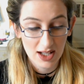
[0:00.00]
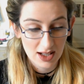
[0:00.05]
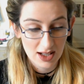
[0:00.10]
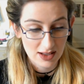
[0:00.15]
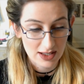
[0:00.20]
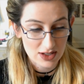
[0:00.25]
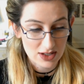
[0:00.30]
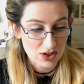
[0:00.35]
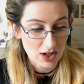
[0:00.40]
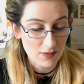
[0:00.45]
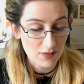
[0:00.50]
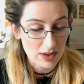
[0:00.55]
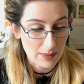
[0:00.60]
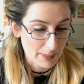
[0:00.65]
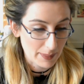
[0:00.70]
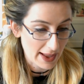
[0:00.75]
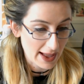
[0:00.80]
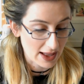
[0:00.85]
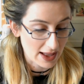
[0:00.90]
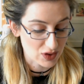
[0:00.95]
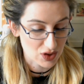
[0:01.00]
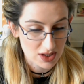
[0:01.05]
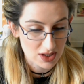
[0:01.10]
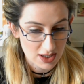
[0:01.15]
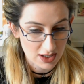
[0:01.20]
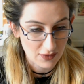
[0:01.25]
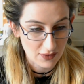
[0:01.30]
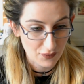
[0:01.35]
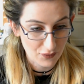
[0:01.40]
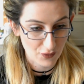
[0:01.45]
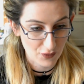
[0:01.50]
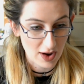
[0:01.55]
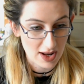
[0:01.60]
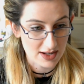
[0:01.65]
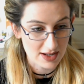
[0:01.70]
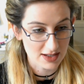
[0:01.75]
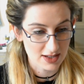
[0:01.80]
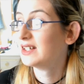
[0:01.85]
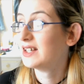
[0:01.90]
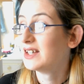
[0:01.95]
like not even a pet, just like a
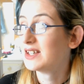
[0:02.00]
friend.